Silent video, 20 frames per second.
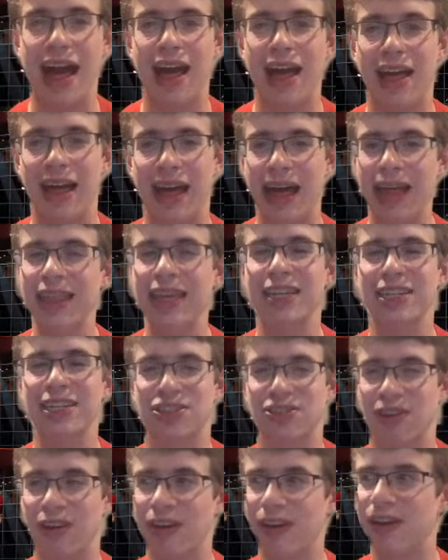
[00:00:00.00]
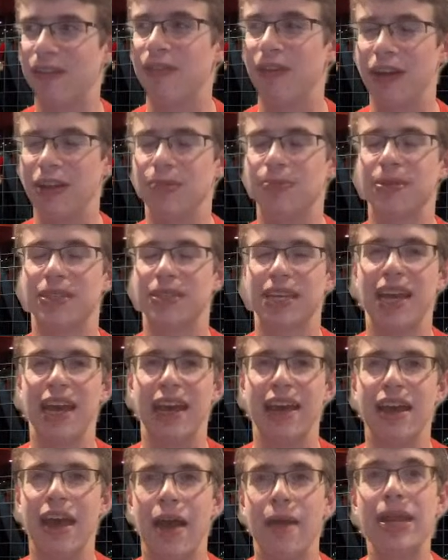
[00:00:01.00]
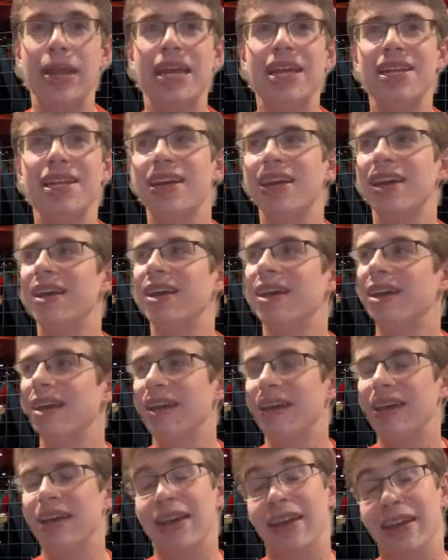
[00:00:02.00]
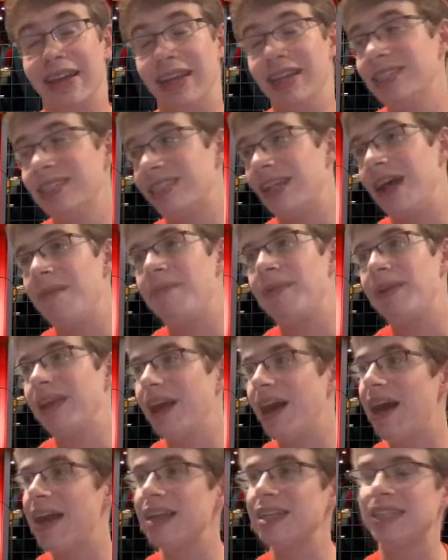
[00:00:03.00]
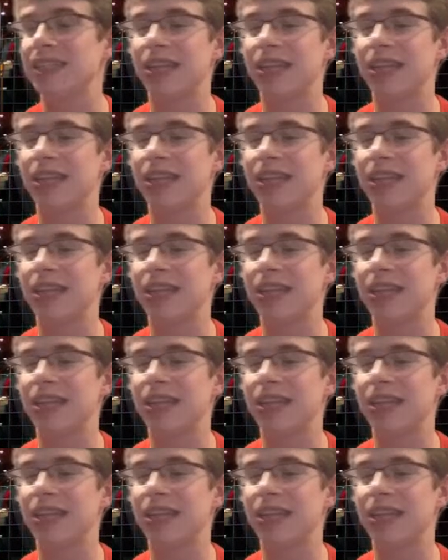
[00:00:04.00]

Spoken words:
I think he's strong enough, 100%. I mean, he is stopping Giannis.